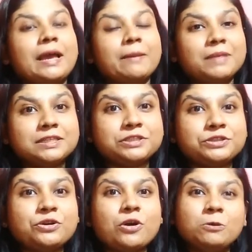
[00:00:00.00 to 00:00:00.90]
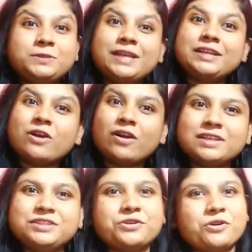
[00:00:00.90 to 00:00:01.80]
ability to obtain
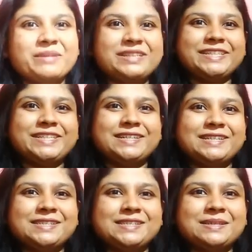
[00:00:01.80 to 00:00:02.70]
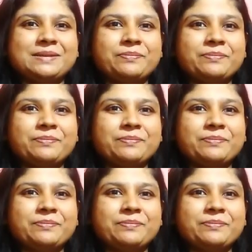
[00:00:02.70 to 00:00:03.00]
quality raw materials.